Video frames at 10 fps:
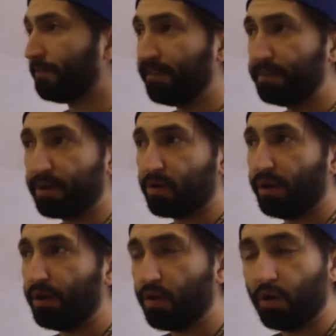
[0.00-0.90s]
flip a
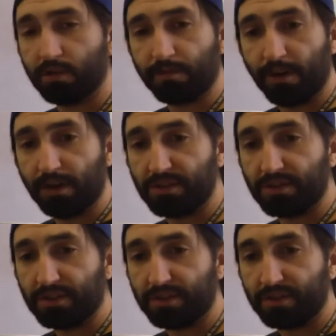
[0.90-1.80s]
coin who goes
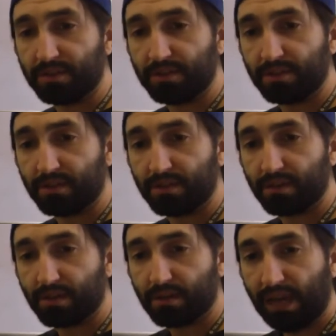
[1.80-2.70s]
first,
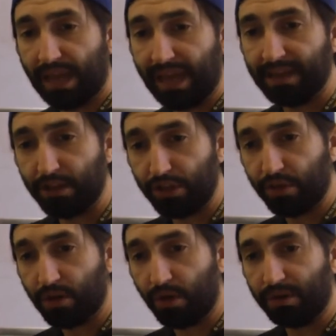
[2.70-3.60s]
and you
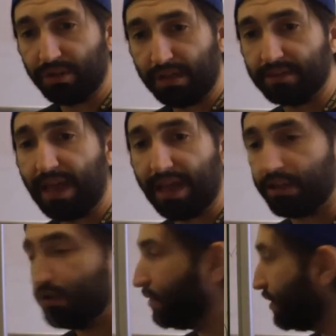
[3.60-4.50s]
go attack. You
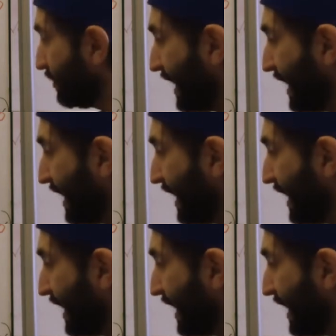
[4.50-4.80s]
do your attack,